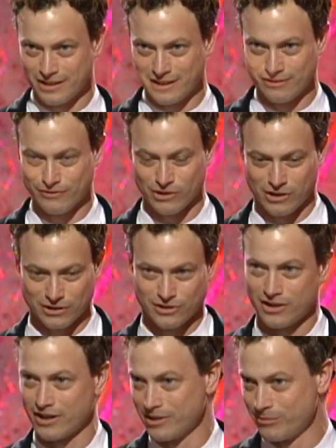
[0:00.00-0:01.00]
uh, for all
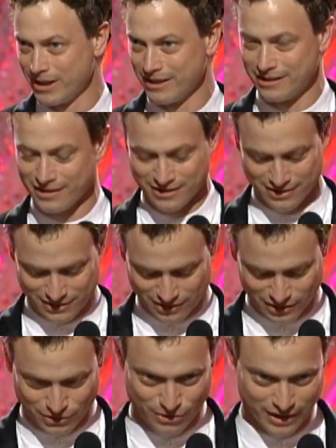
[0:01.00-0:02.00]
talking me into
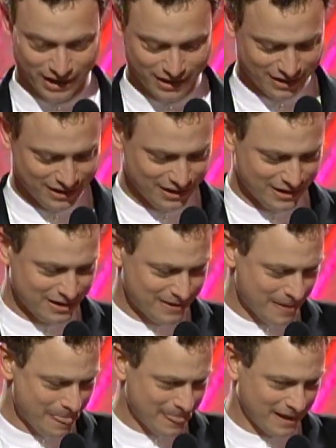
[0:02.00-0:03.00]
to doing it.
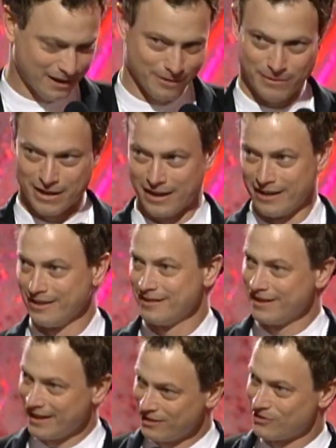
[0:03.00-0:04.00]
Uh, my
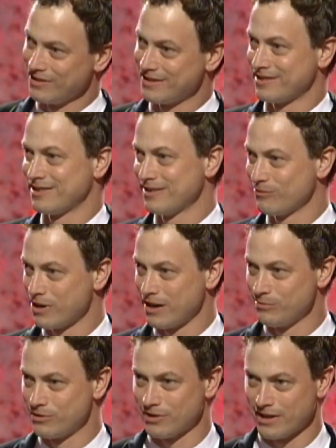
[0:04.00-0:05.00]
agents,
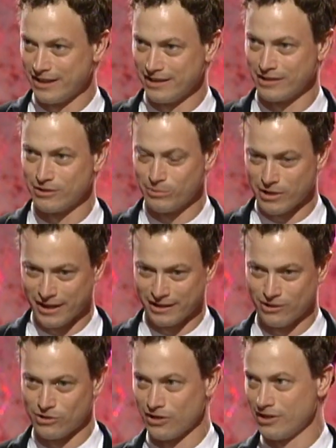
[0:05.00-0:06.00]
Rob Scheidlinger,
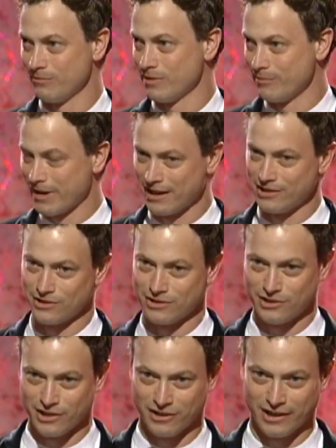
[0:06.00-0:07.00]
Brian Lord, my
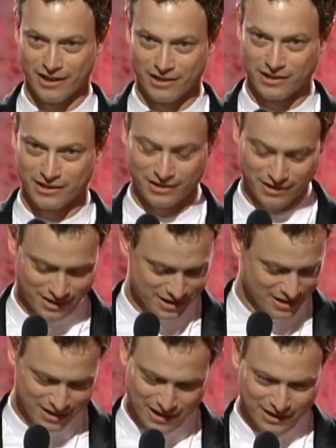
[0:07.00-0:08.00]
manager, Gerry Harrington,
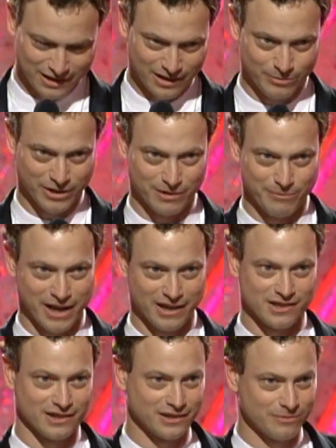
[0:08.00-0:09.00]
they've been
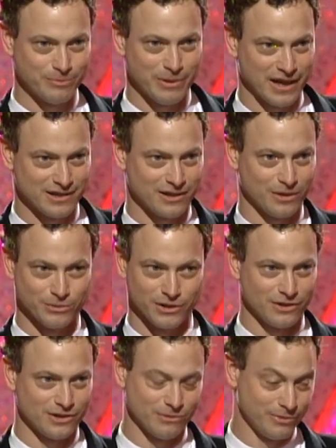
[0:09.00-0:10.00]
amazing the past couple
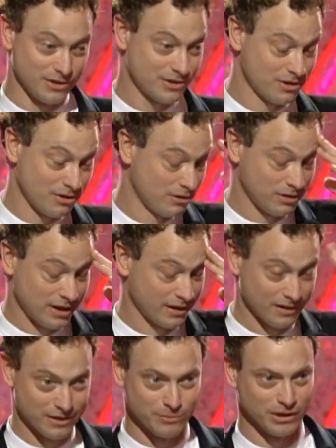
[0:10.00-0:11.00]
years. have been so,
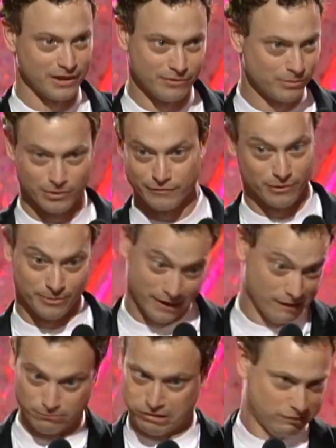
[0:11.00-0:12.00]
like, unbelievable for
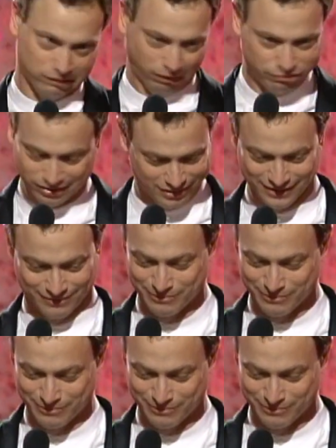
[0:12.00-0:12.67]
me. I'm just,